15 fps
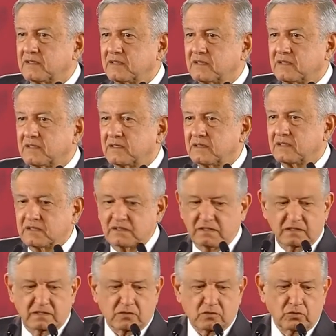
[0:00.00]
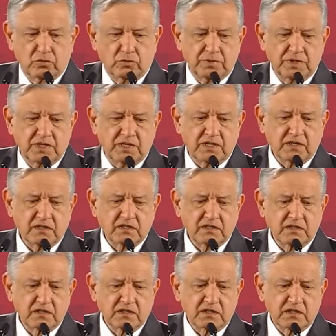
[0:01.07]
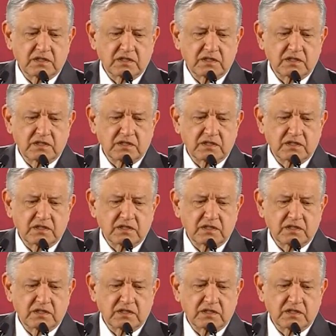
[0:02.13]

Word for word: us well, uh, this